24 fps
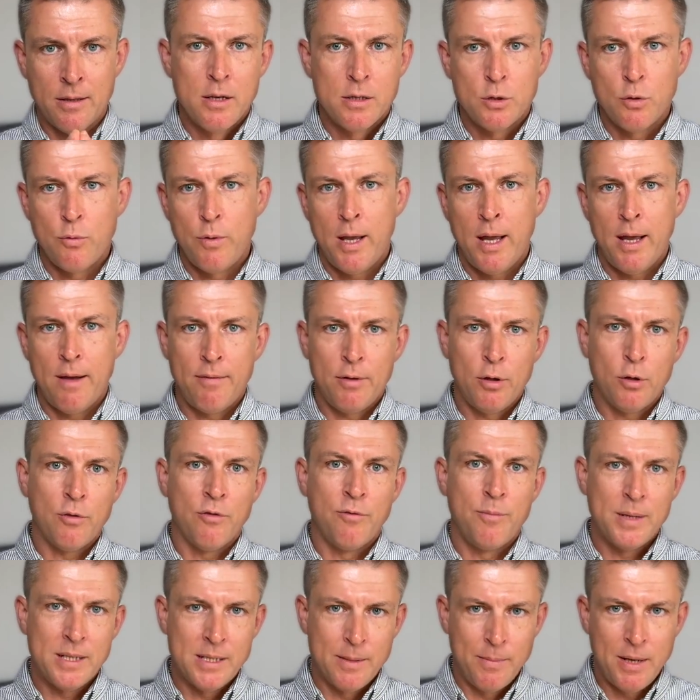So we have a lot of
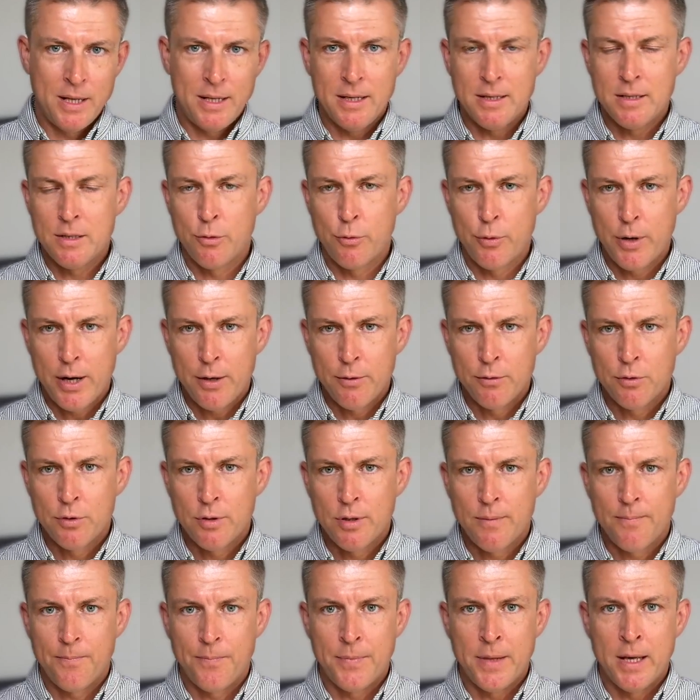mathematics around
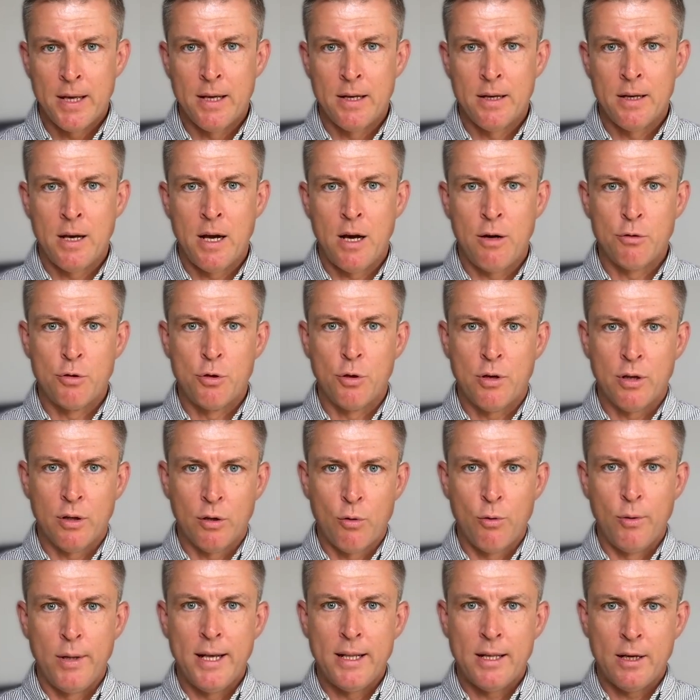uh, how to
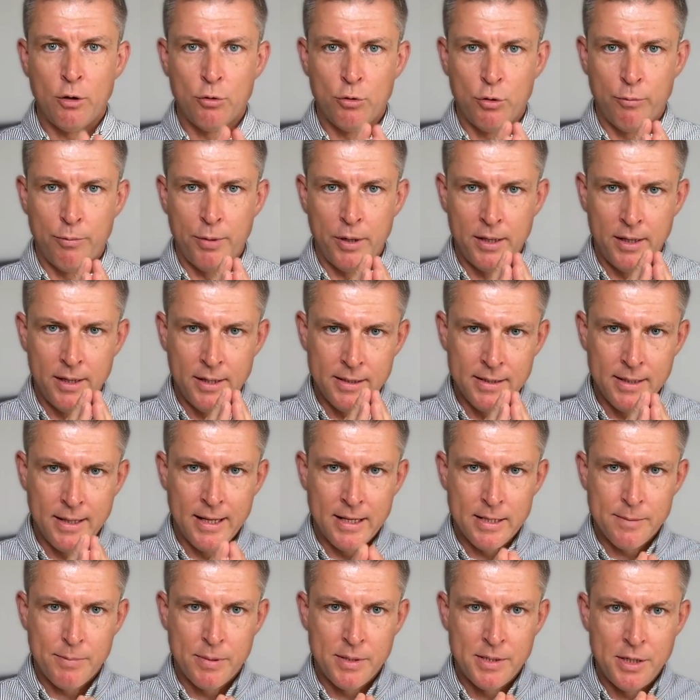calculate, how to predict the
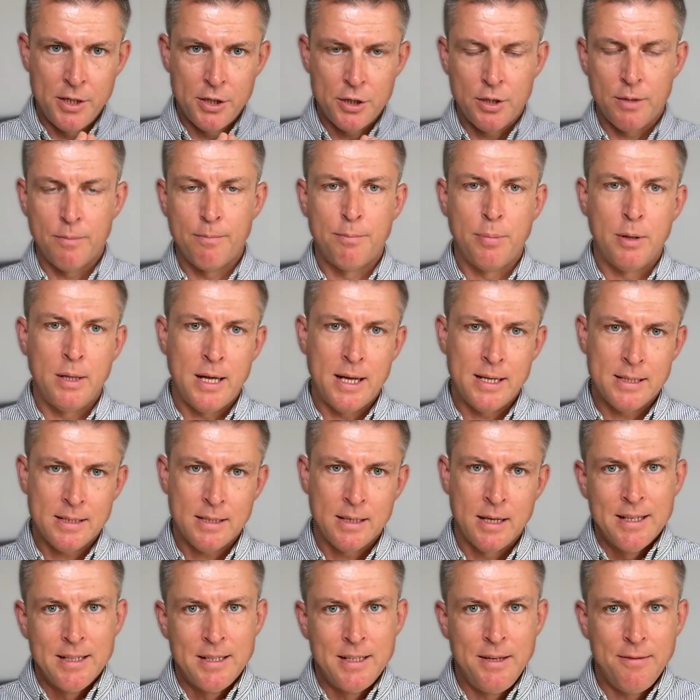lens position, plus
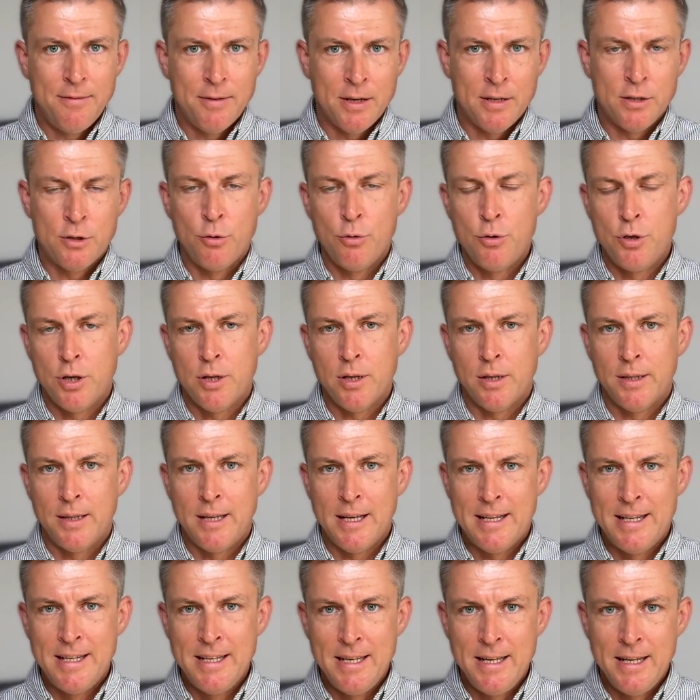different surgical
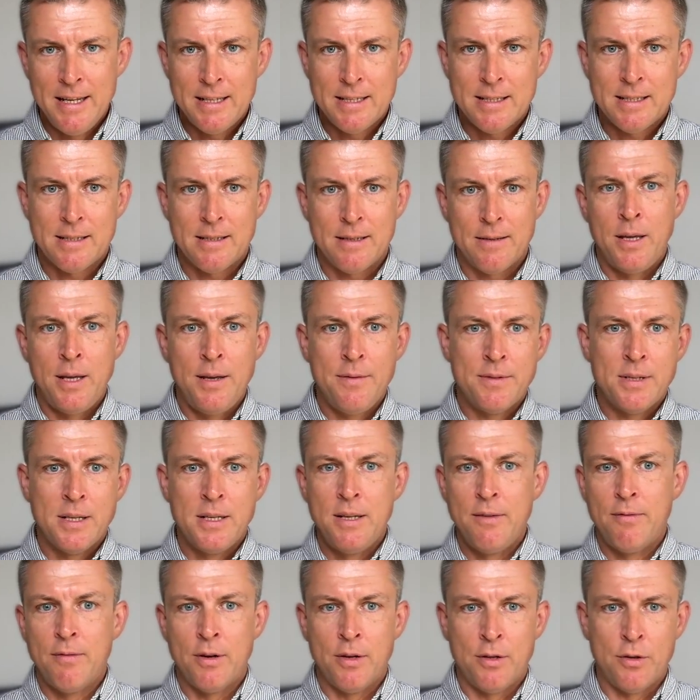techniques give the
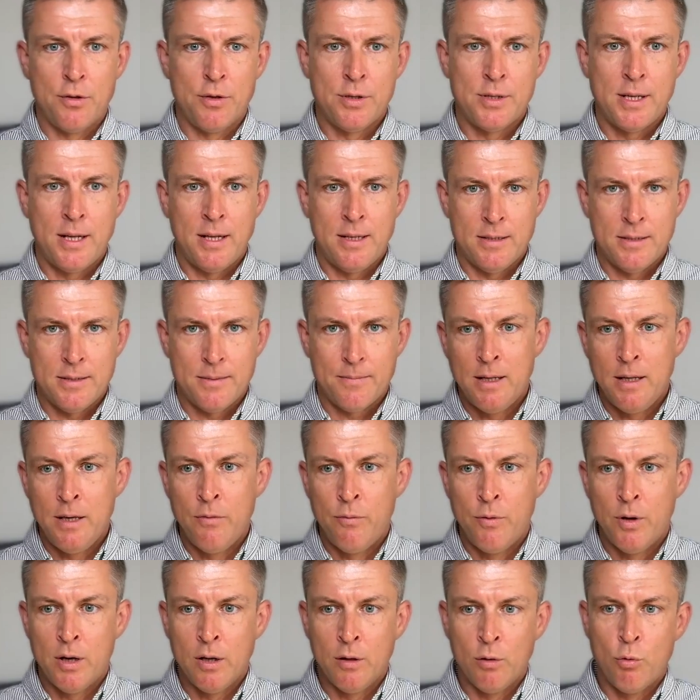different results. If
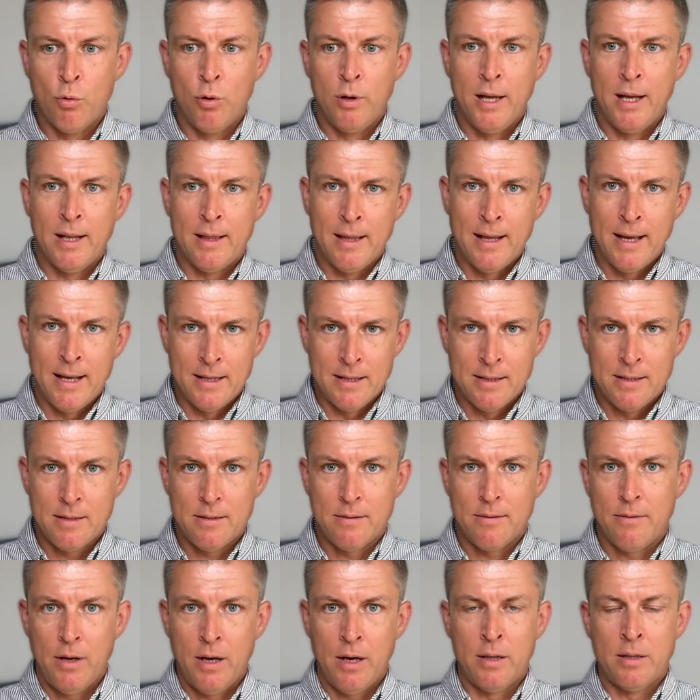we calculate
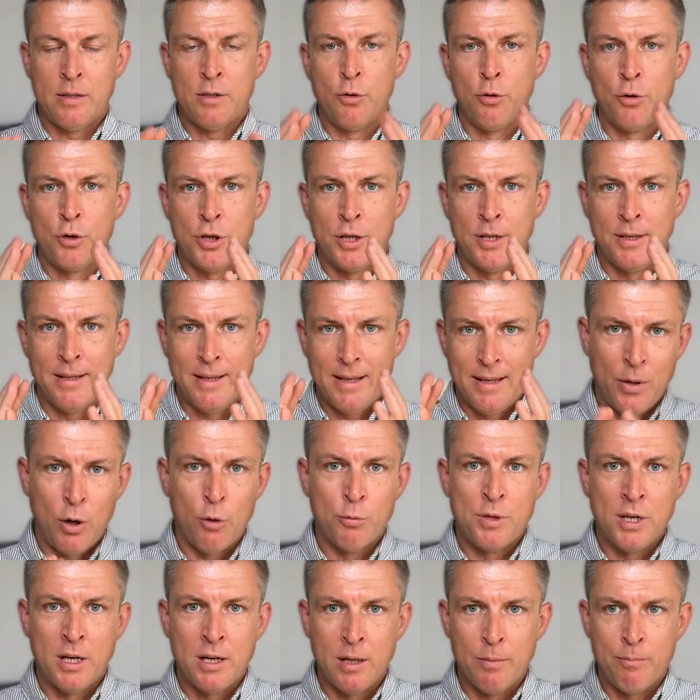lens at certain
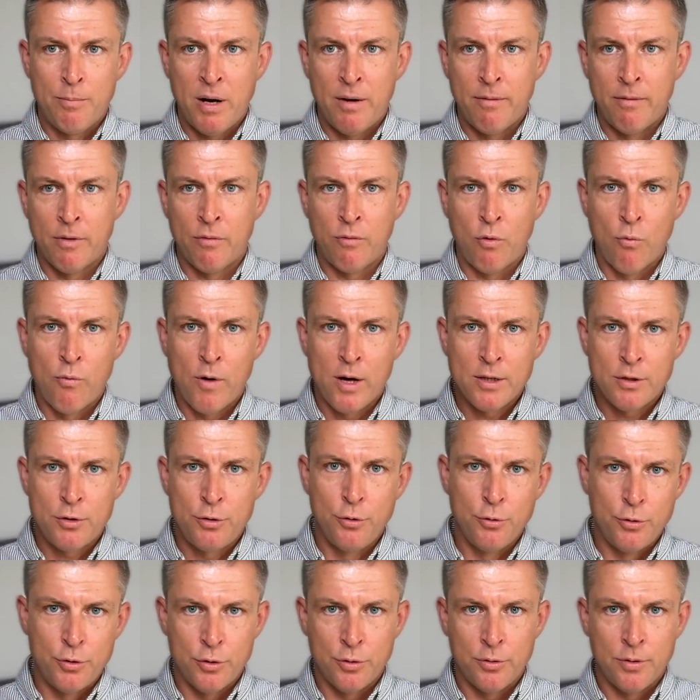optical power for one
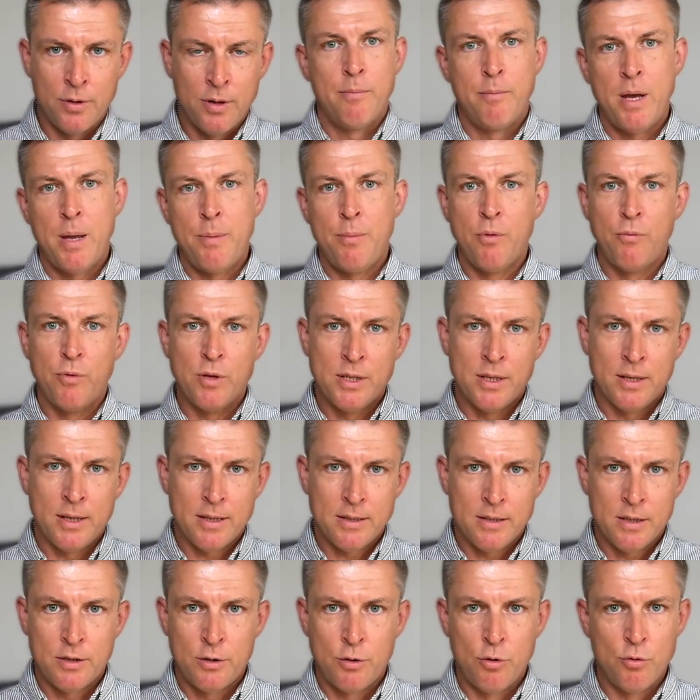surgeon, maybe with
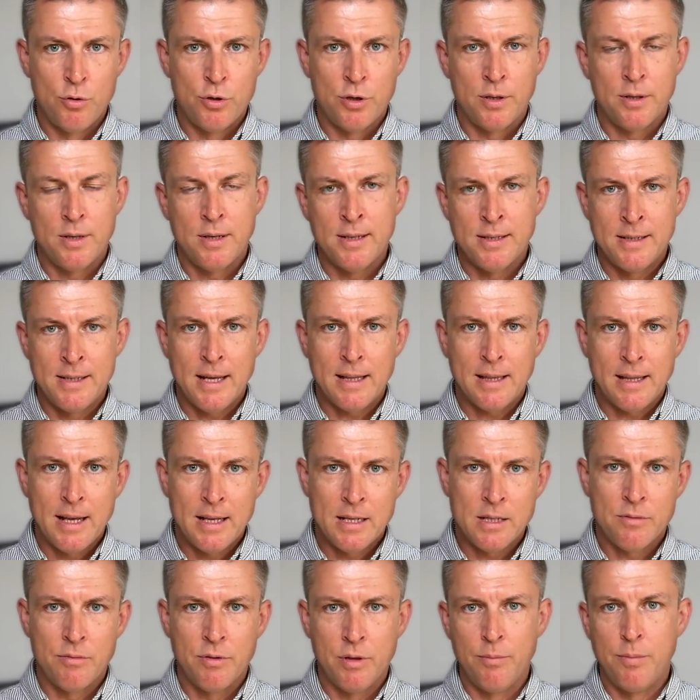another surgeon, that
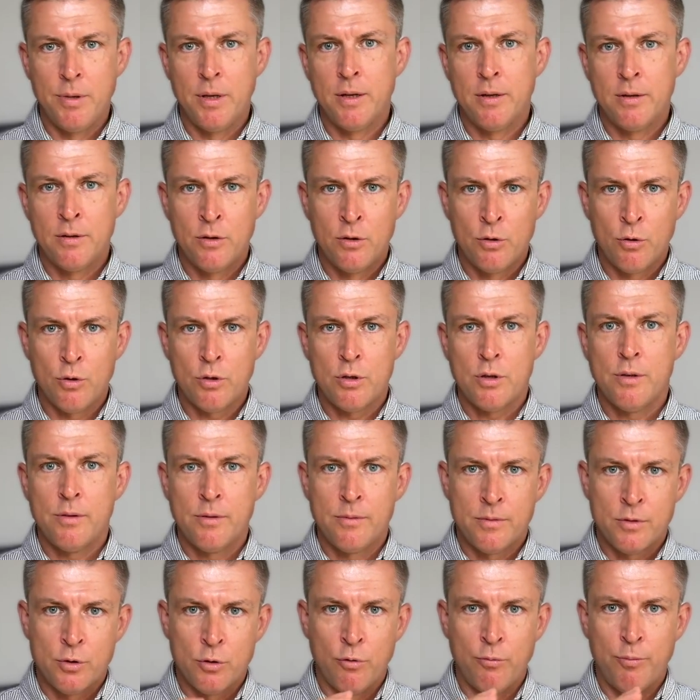lens will be not
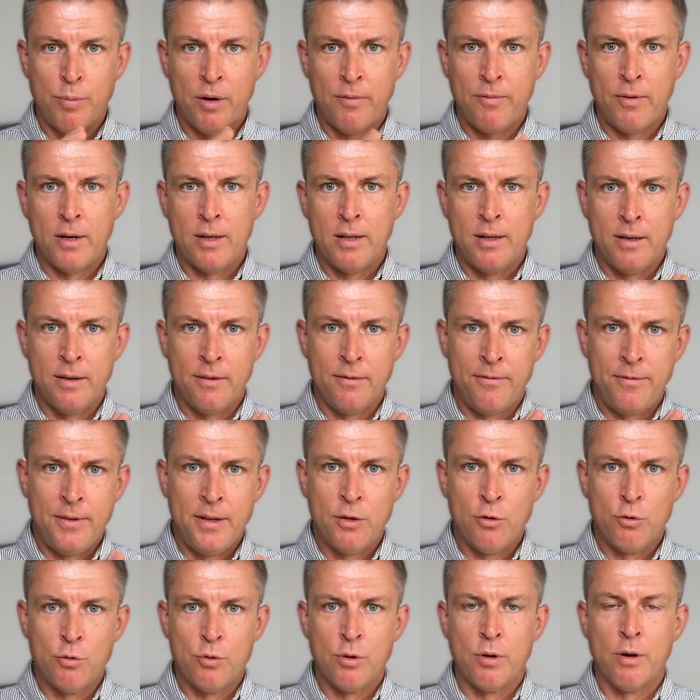so perfectly
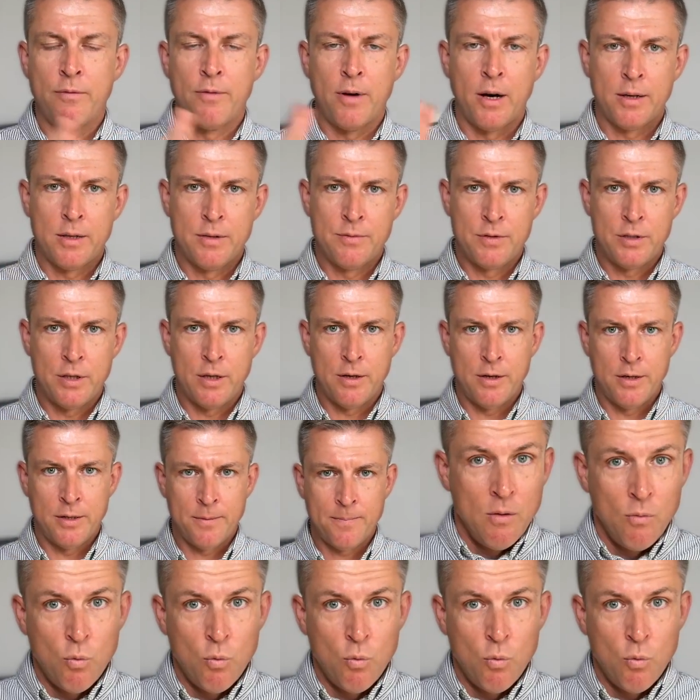fit into refractive target.